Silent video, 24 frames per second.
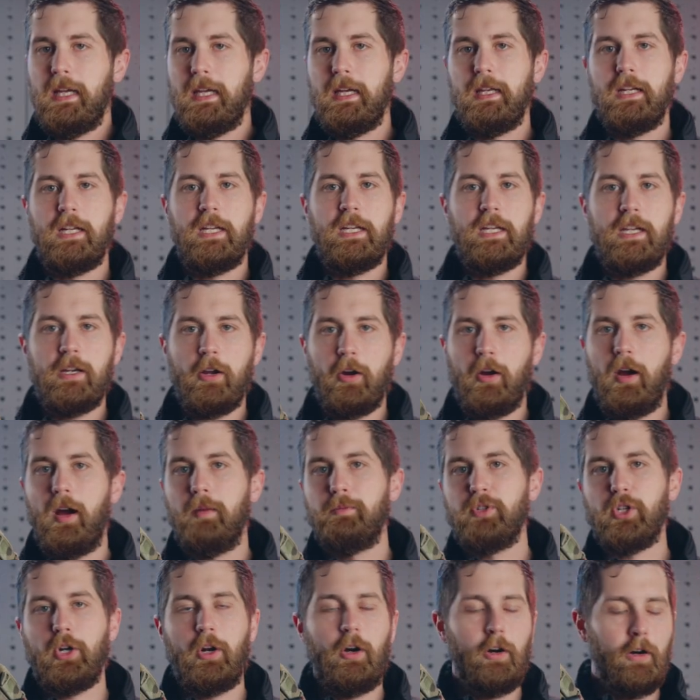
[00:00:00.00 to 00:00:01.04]
In a year, I'm
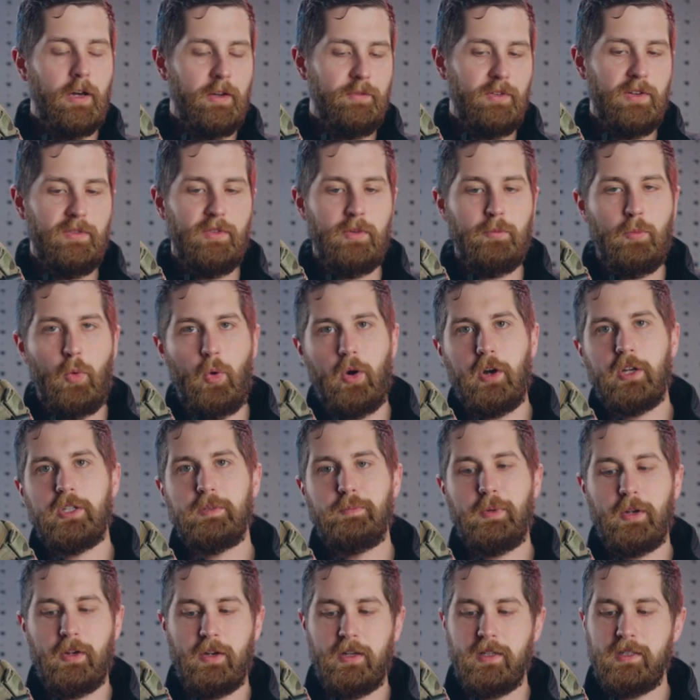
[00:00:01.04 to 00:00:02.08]
sure I'll have even more
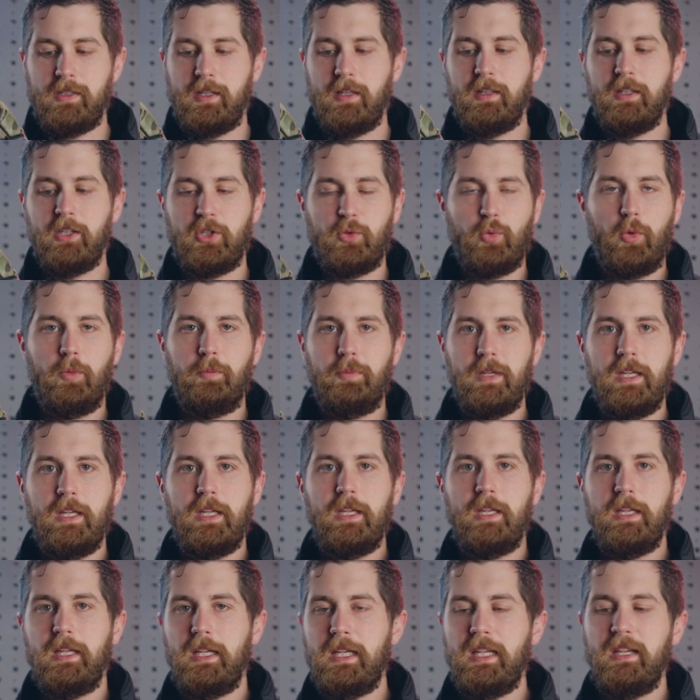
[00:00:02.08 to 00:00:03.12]
experience and this will
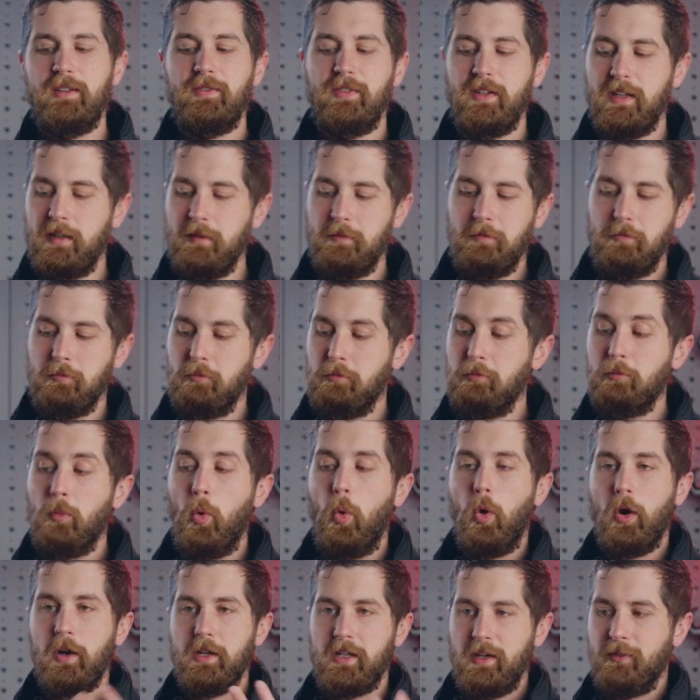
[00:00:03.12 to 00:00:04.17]
be even
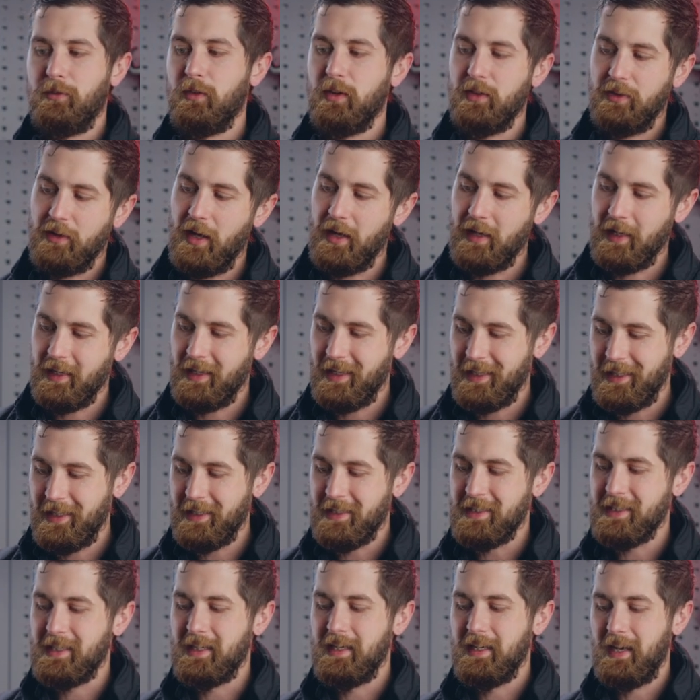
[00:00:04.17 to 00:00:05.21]
more different than it
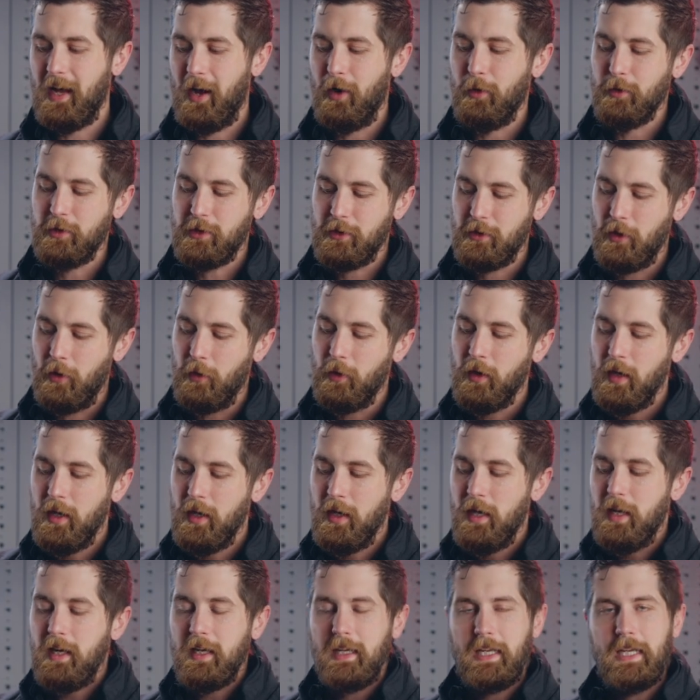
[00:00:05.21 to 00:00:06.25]
is now. So
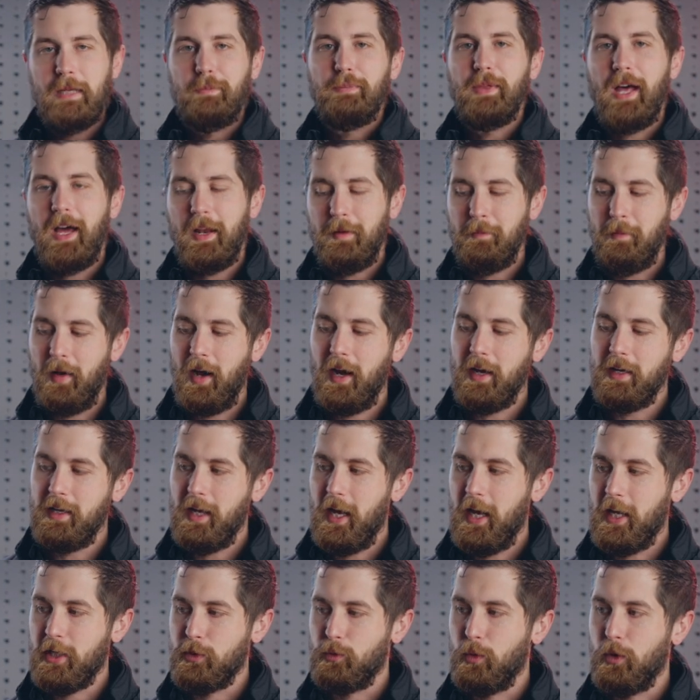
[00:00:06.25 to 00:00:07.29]
keep that in mind
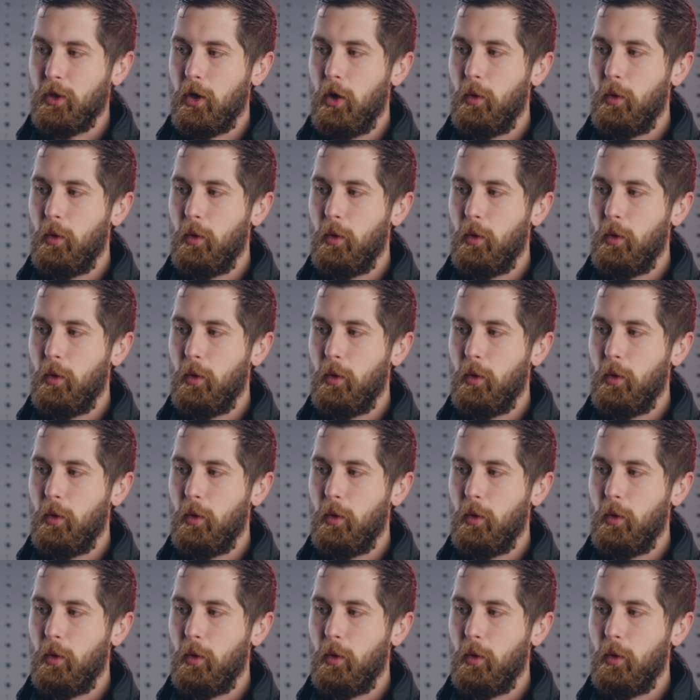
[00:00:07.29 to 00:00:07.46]
as we're